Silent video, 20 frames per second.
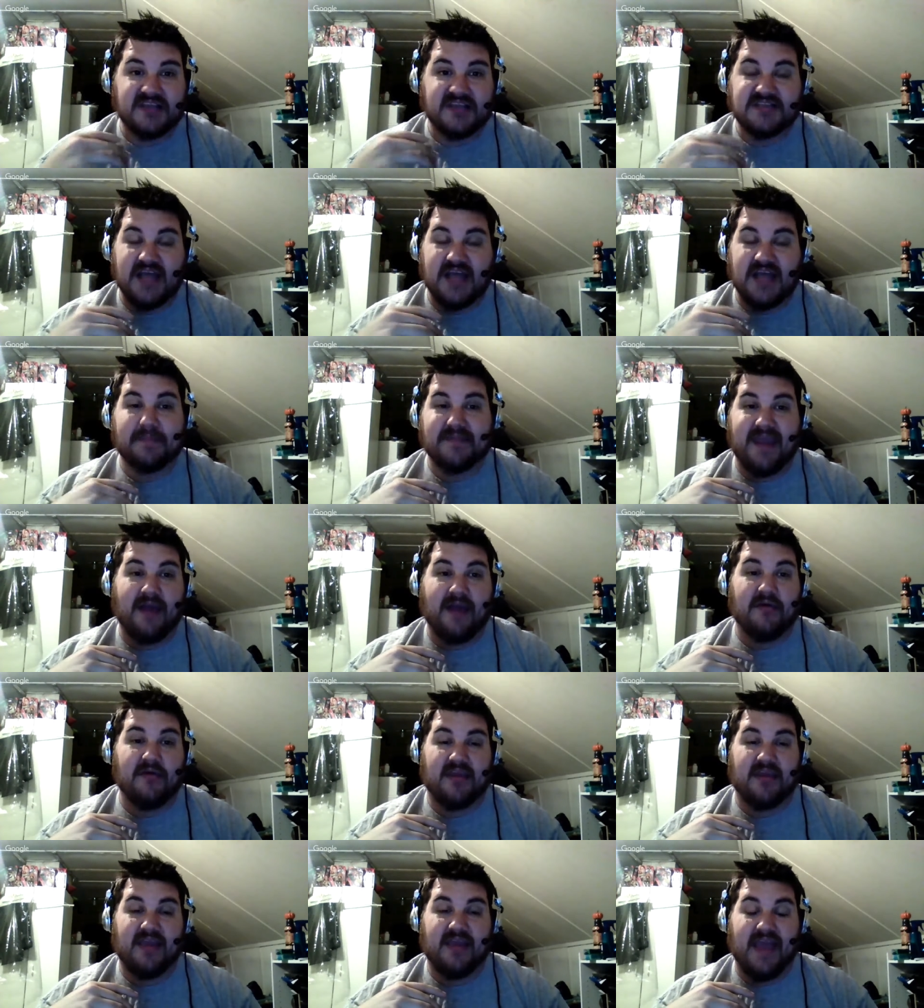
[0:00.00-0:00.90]
stopped
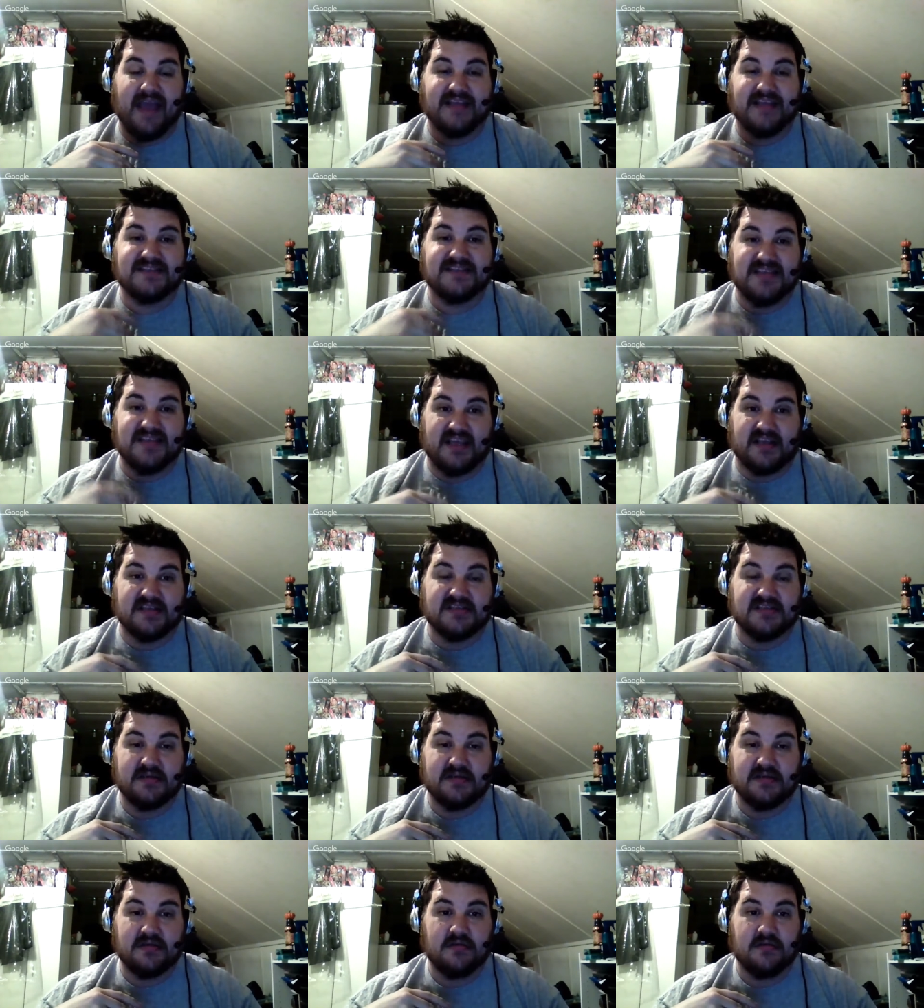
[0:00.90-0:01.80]
counting at
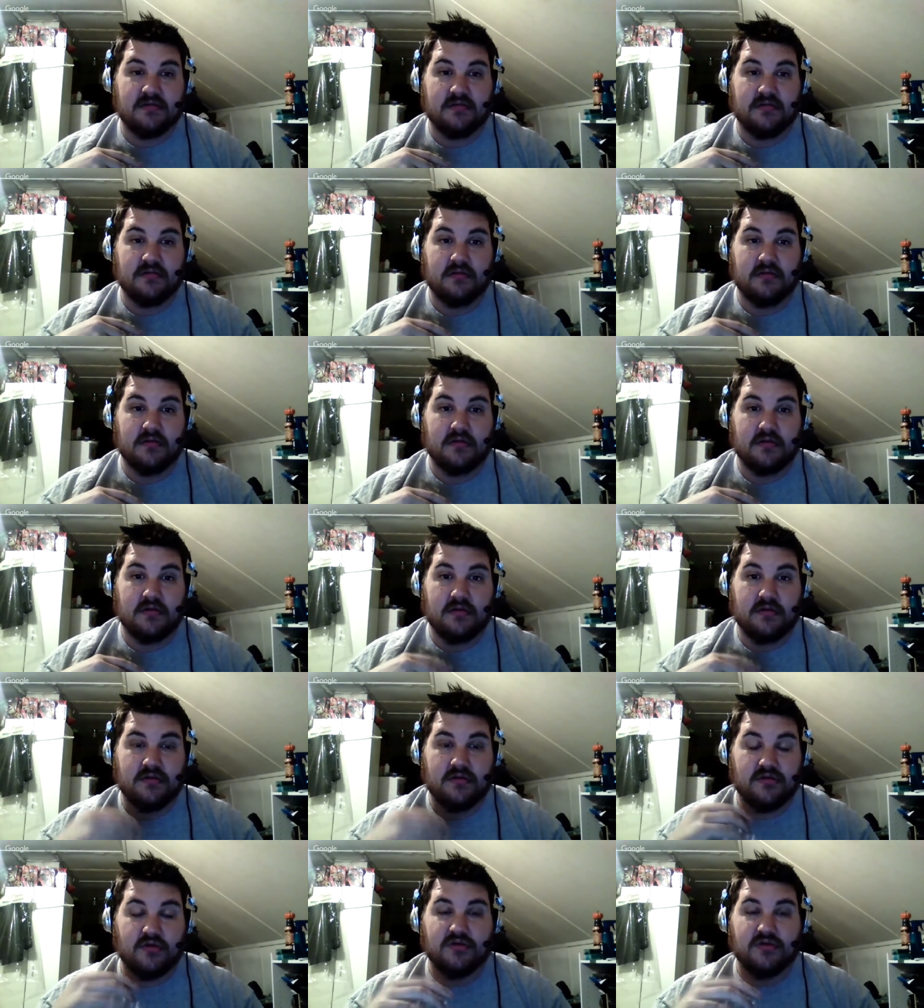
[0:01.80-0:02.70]
six.
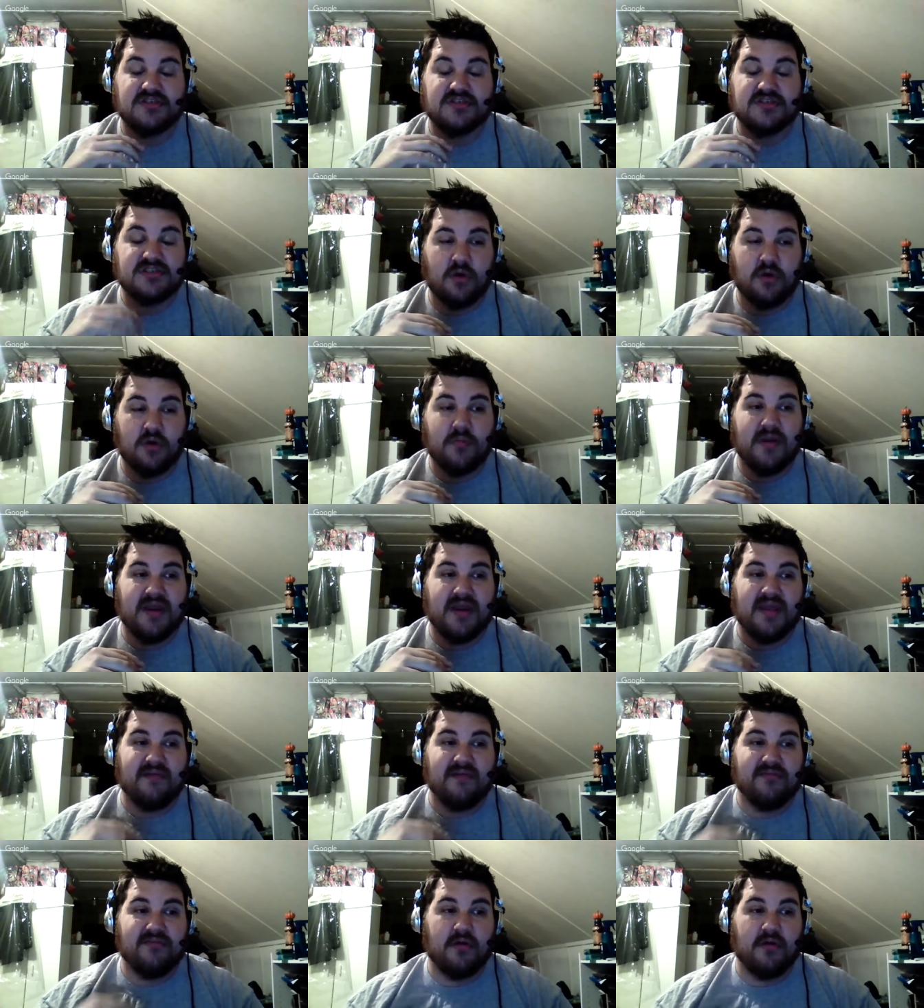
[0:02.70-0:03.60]
There are so many
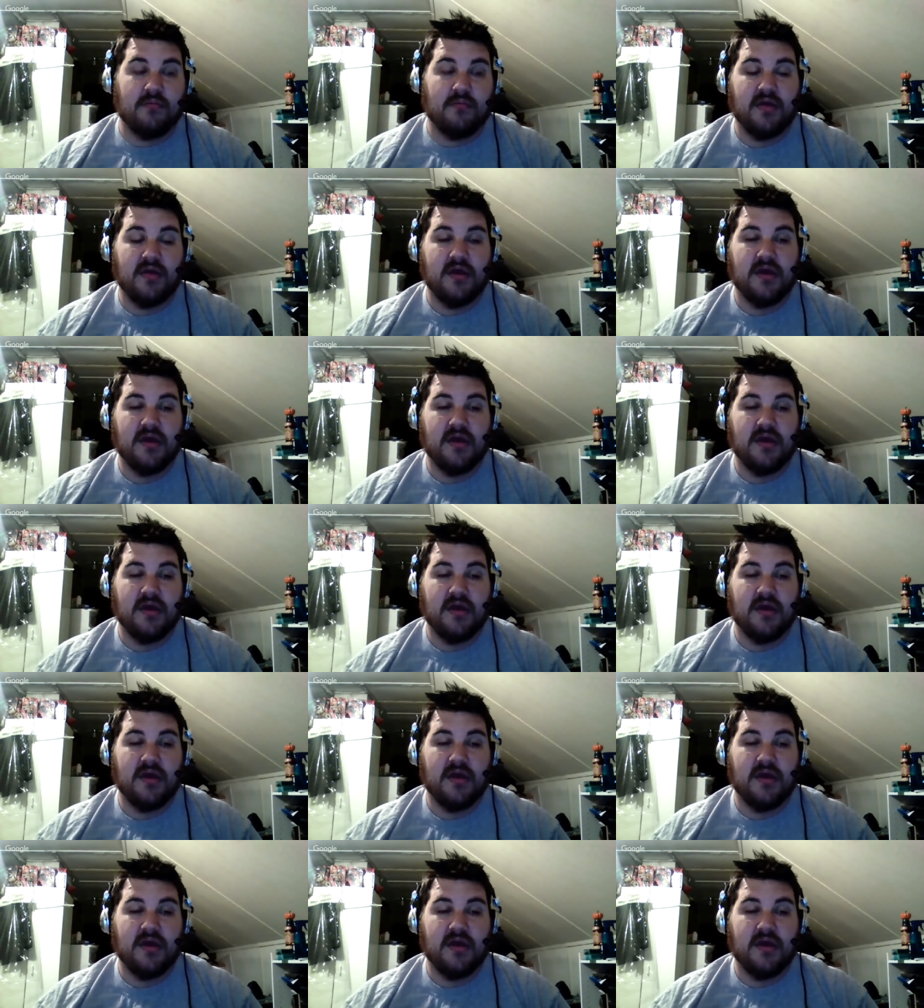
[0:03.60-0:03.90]
of them.